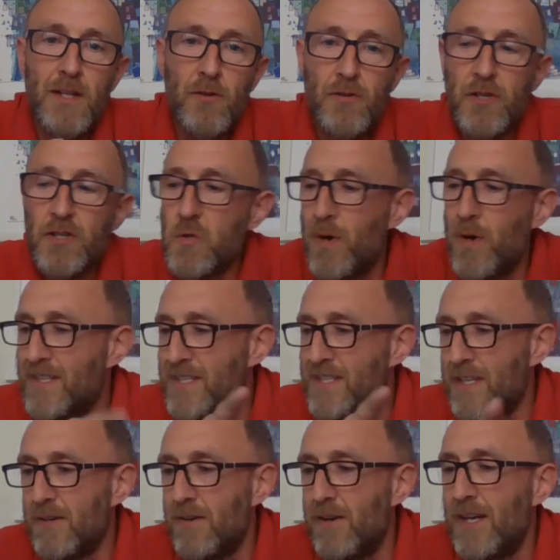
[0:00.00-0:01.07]
under
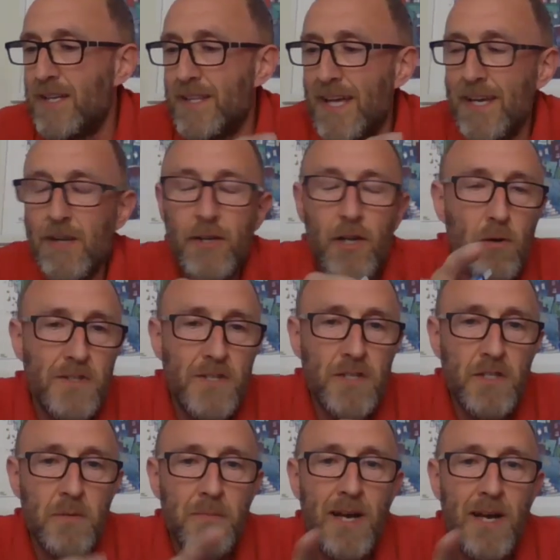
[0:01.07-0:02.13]
23, and then I
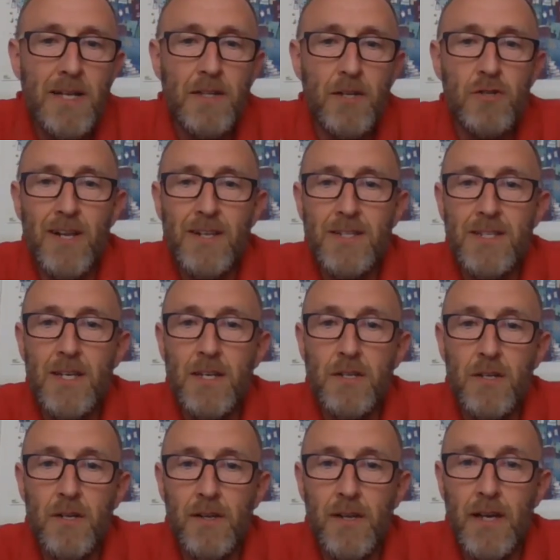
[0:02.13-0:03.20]
noticed you made the
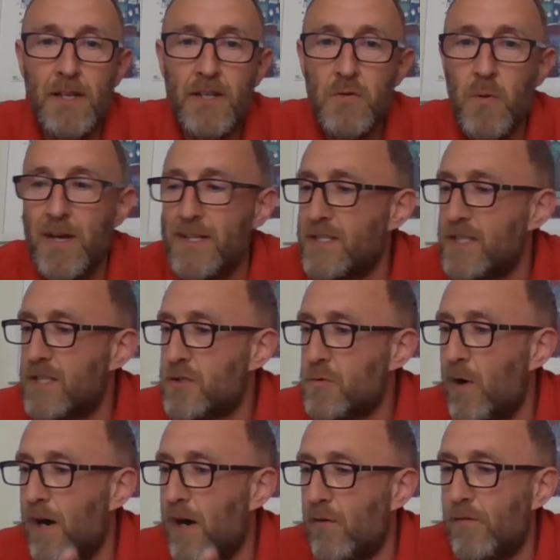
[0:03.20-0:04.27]
transition in
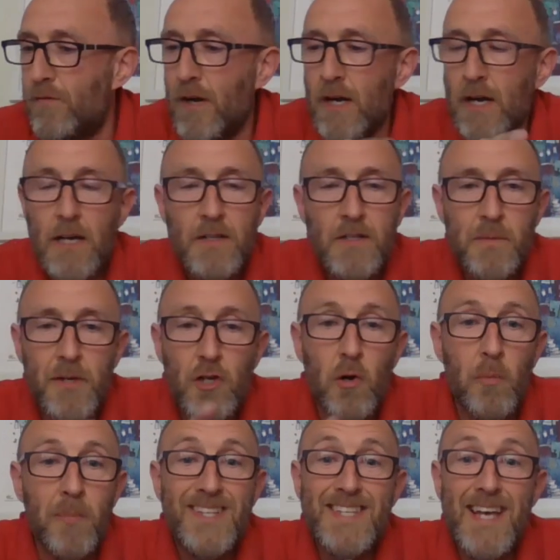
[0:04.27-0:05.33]
2012 to
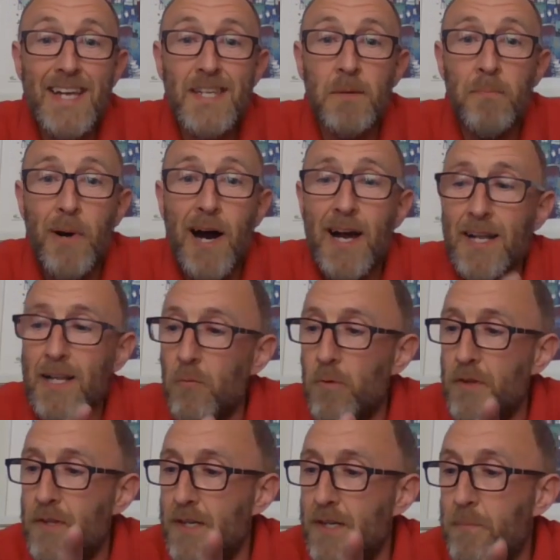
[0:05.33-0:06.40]
become a tandem pilot
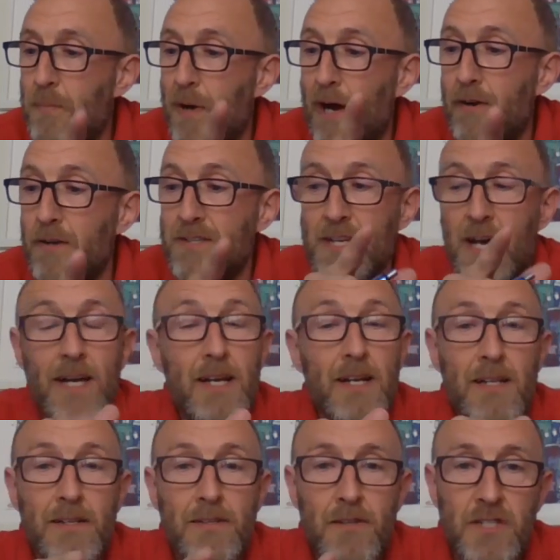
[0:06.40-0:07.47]
with the
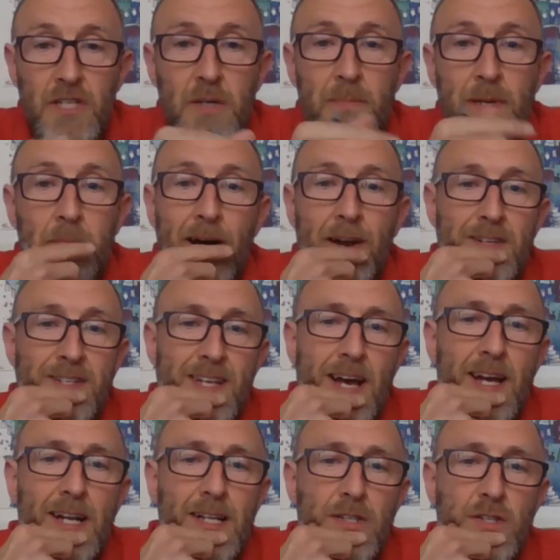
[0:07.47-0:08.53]
GB
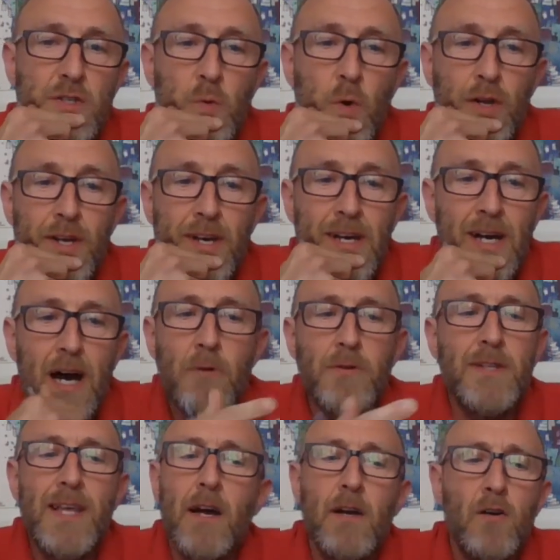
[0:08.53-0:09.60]
paracycling squad. How
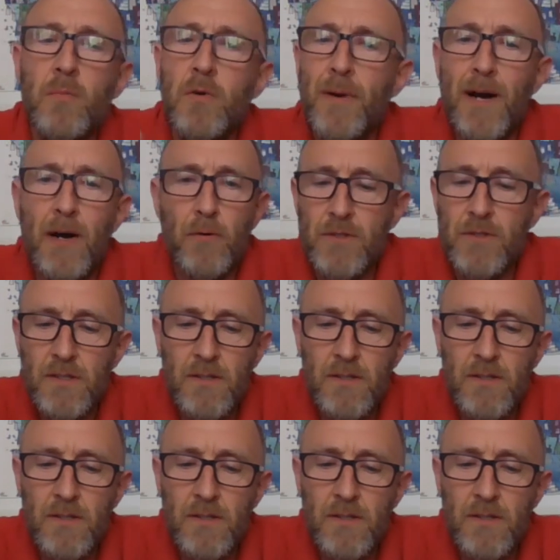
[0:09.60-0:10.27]
did that come about?